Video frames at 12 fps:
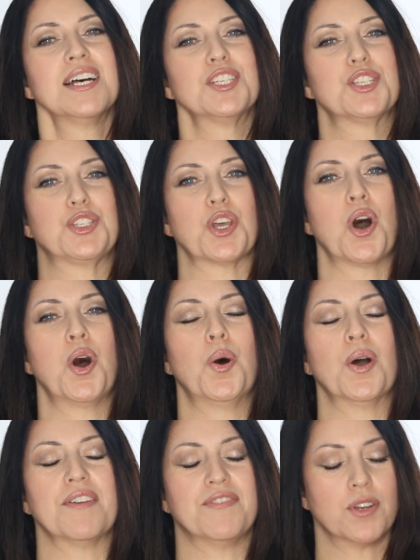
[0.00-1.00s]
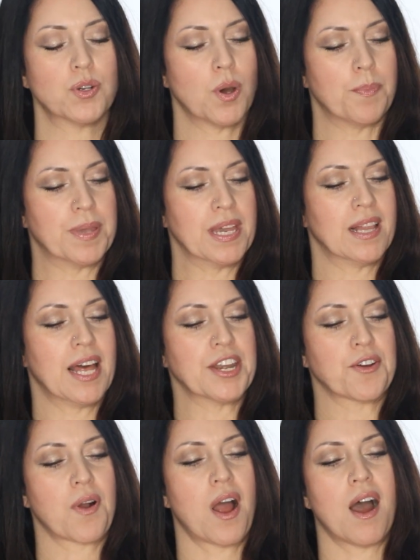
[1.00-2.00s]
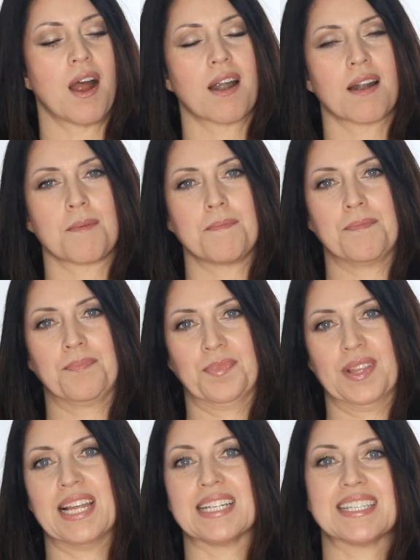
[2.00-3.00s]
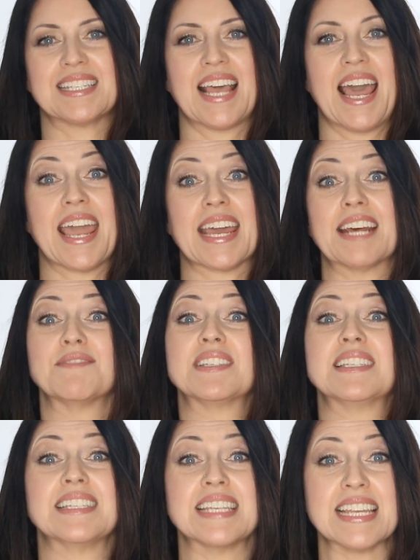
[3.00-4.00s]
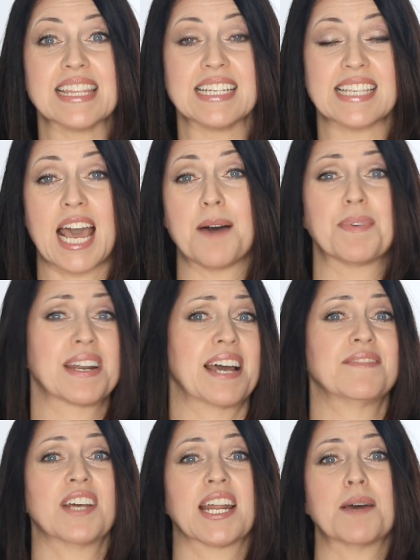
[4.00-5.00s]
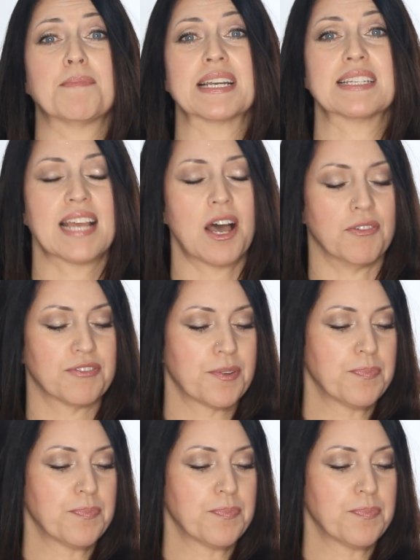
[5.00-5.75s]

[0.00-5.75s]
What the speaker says: So if you do a peel on your arm, let's say, and I've seen this happen, I've done it myself.